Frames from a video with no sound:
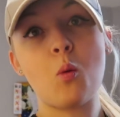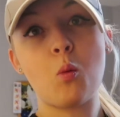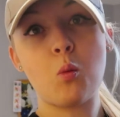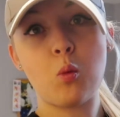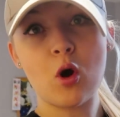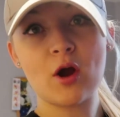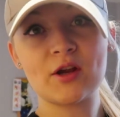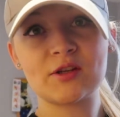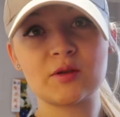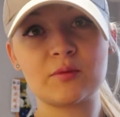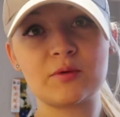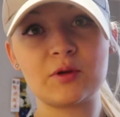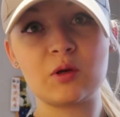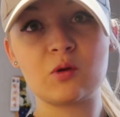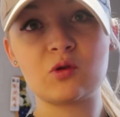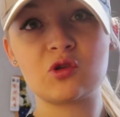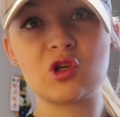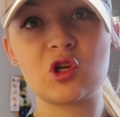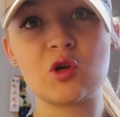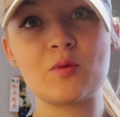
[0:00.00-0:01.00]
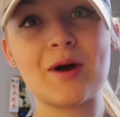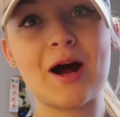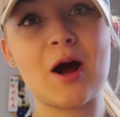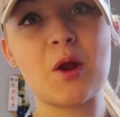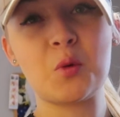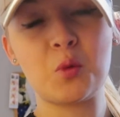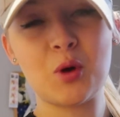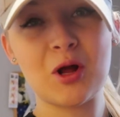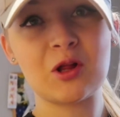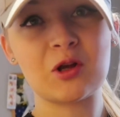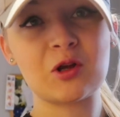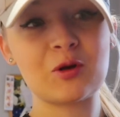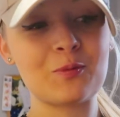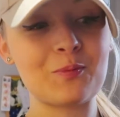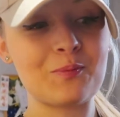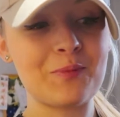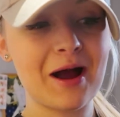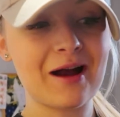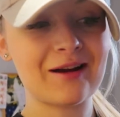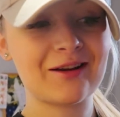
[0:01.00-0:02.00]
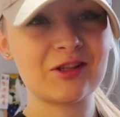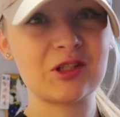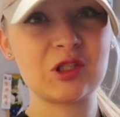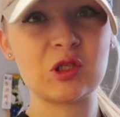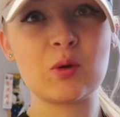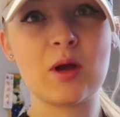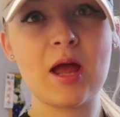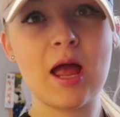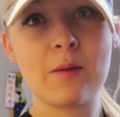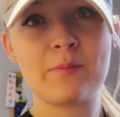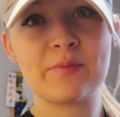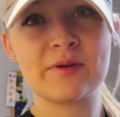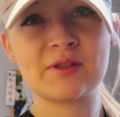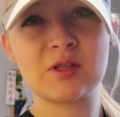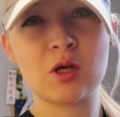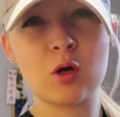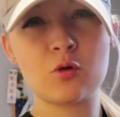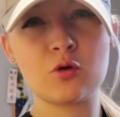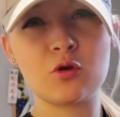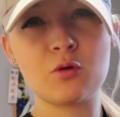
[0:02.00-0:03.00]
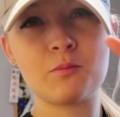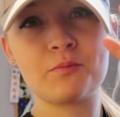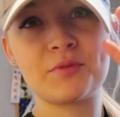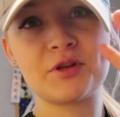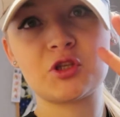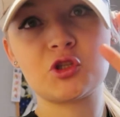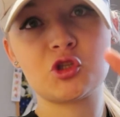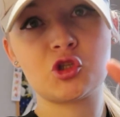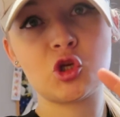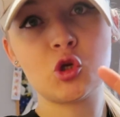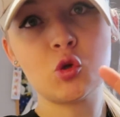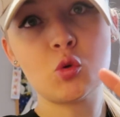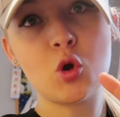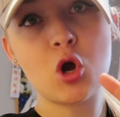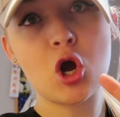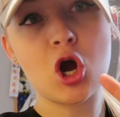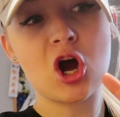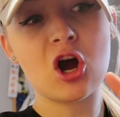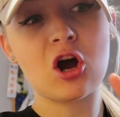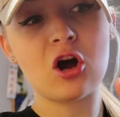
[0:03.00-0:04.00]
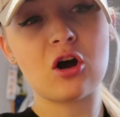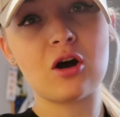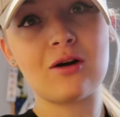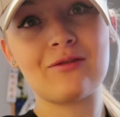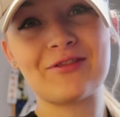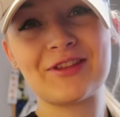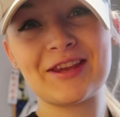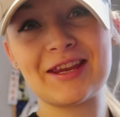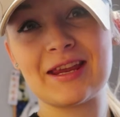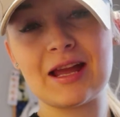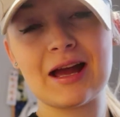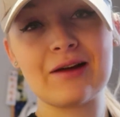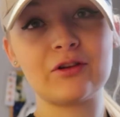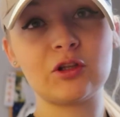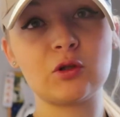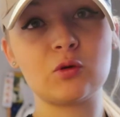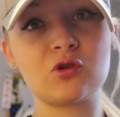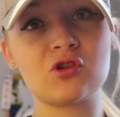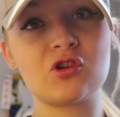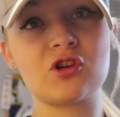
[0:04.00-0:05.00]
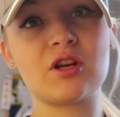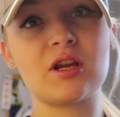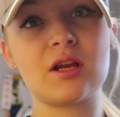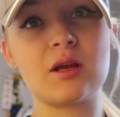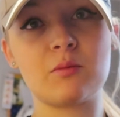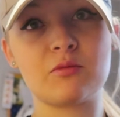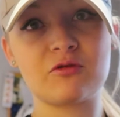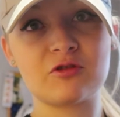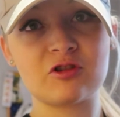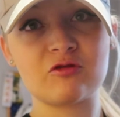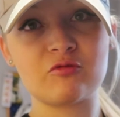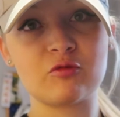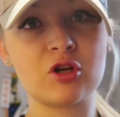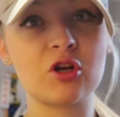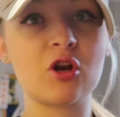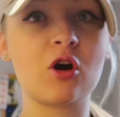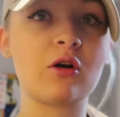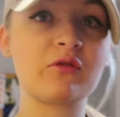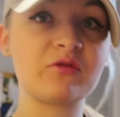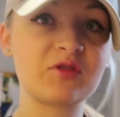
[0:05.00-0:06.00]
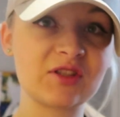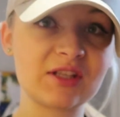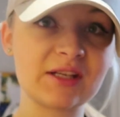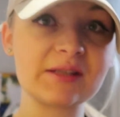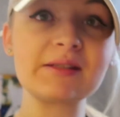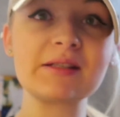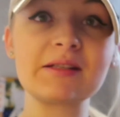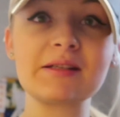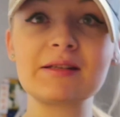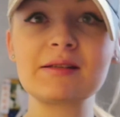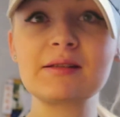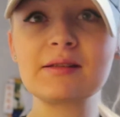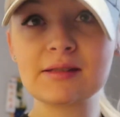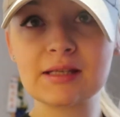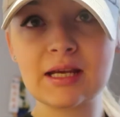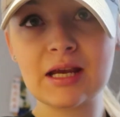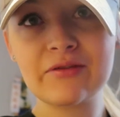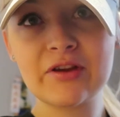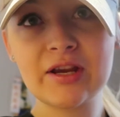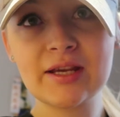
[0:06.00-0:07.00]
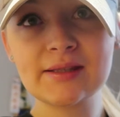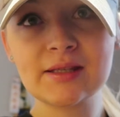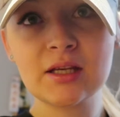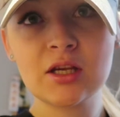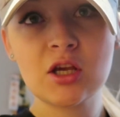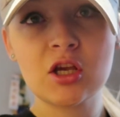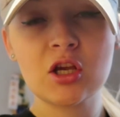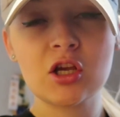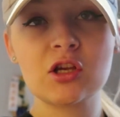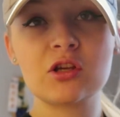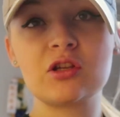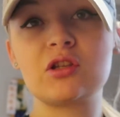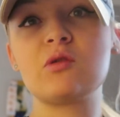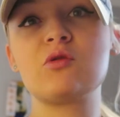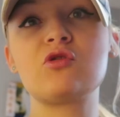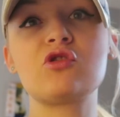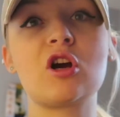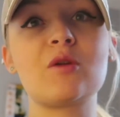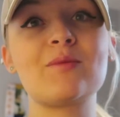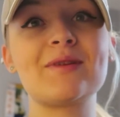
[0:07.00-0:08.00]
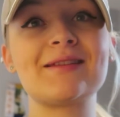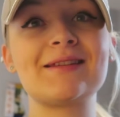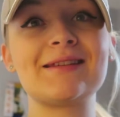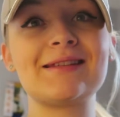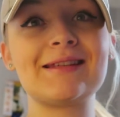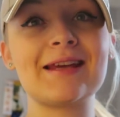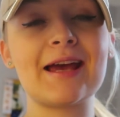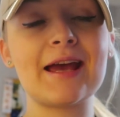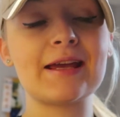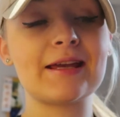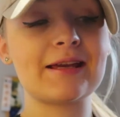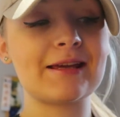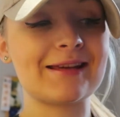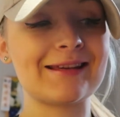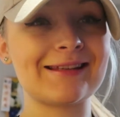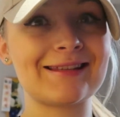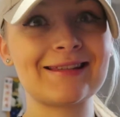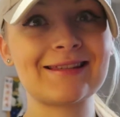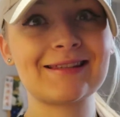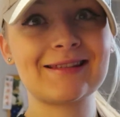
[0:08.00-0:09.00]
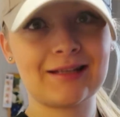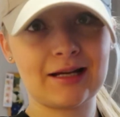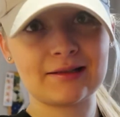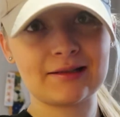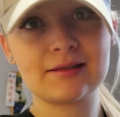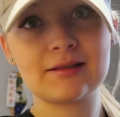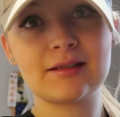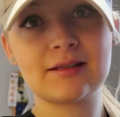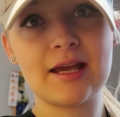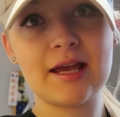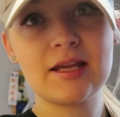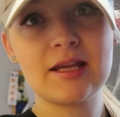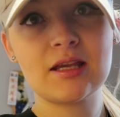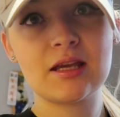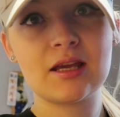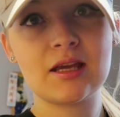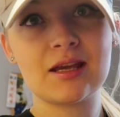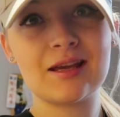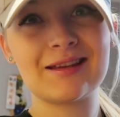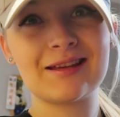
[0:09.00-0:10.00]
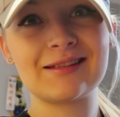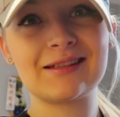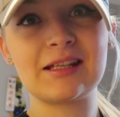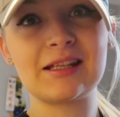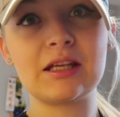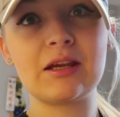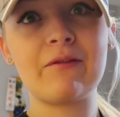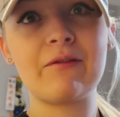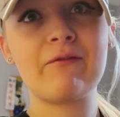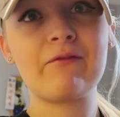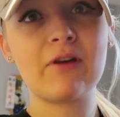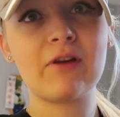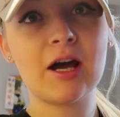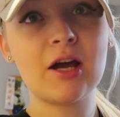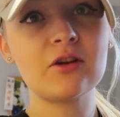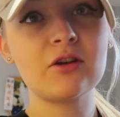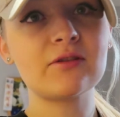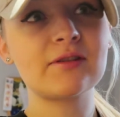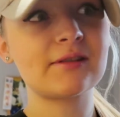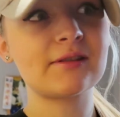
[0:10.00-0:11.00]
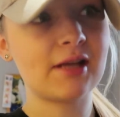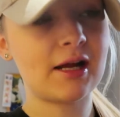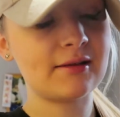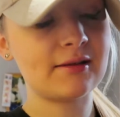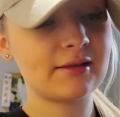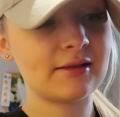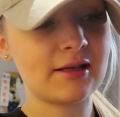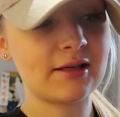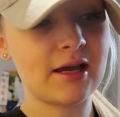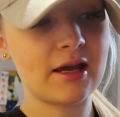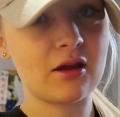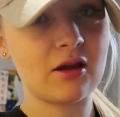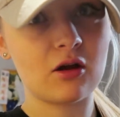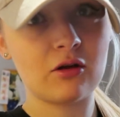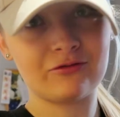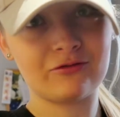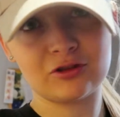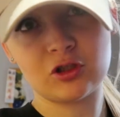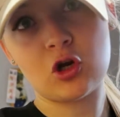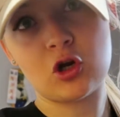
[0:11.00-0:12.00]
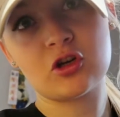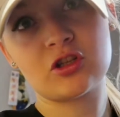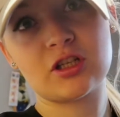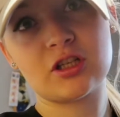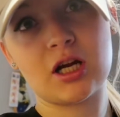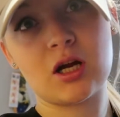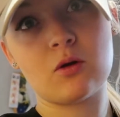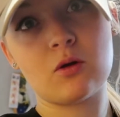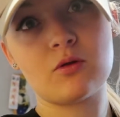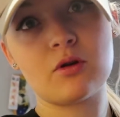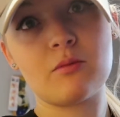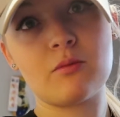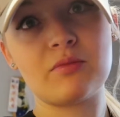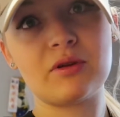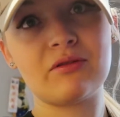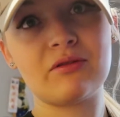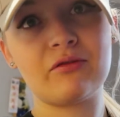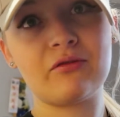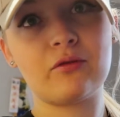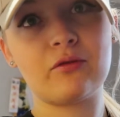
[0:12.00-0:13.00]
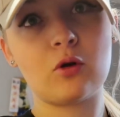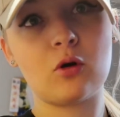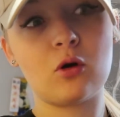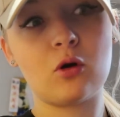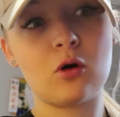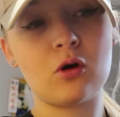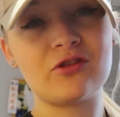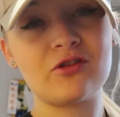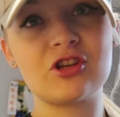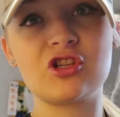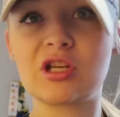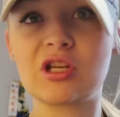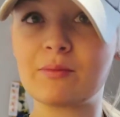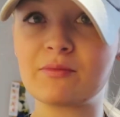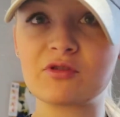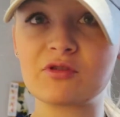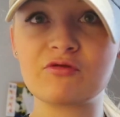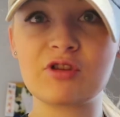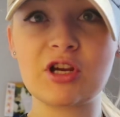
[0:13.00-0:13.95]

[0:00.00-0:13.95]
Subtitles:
What is up YouTube, and welcome back to episode number 2 of the Evolution Improvement Off-Season series. So you join me today. It is Saturday. It is the final Saturday of lockdown before the gyms